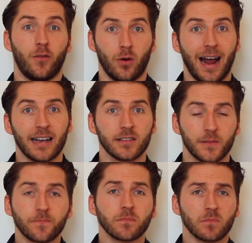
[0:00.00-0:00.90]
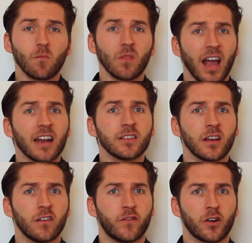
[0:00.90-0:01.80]
for us and
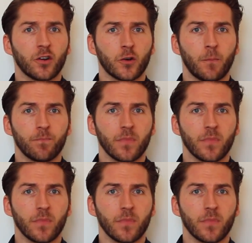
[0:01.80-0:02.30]
for you?